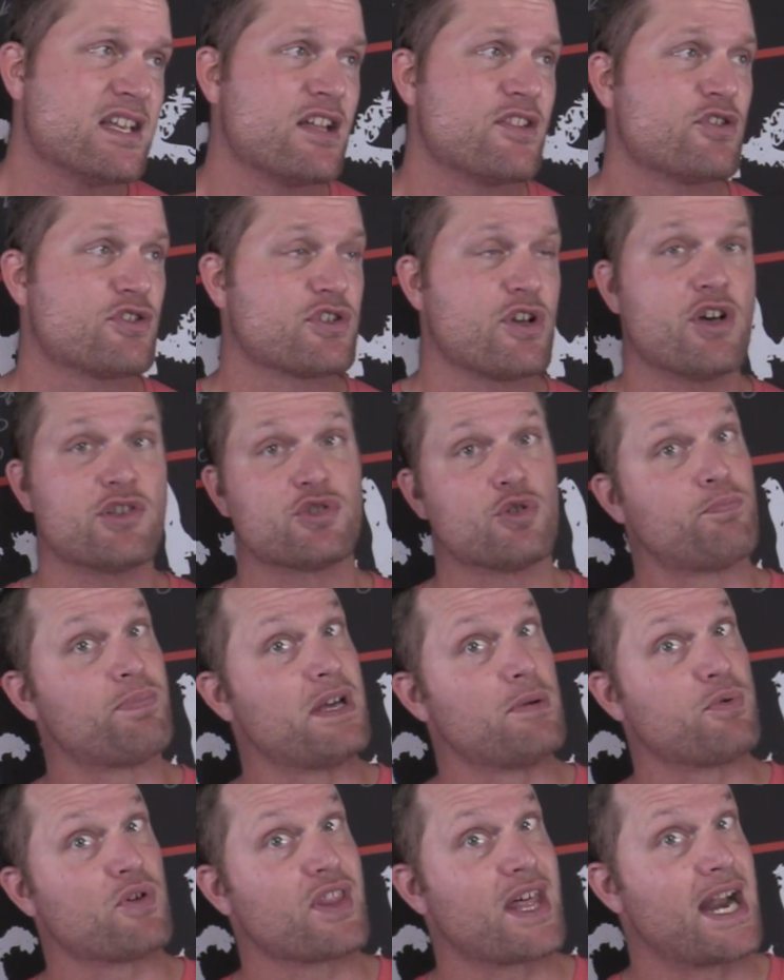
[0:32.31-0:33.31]
There's also
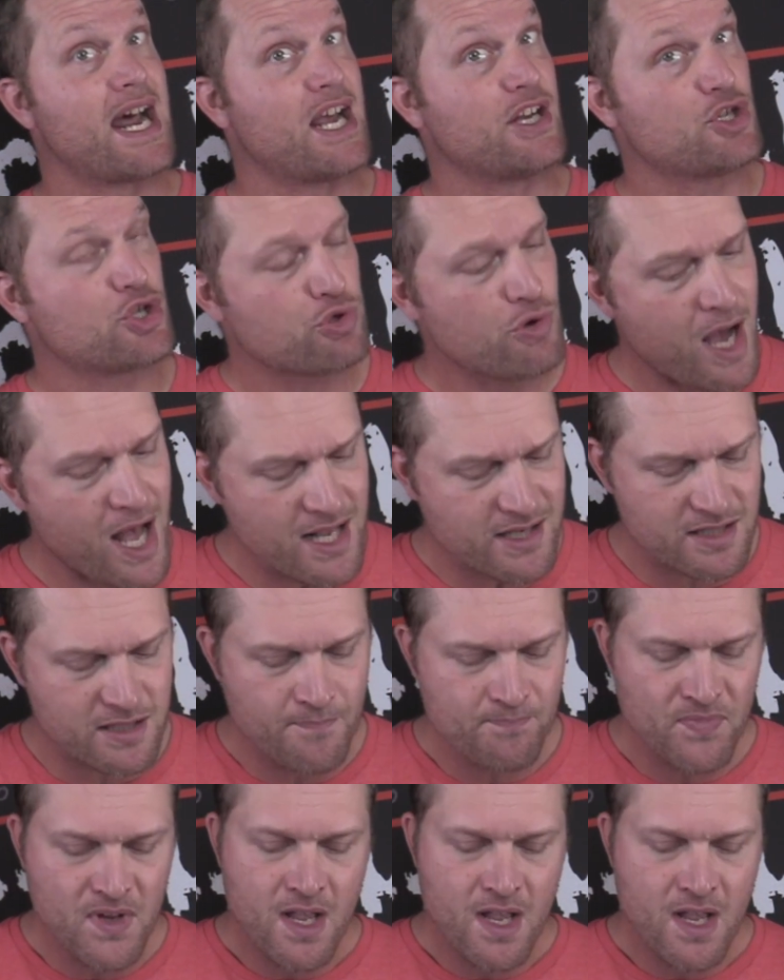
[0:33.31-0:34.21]
people that I trust.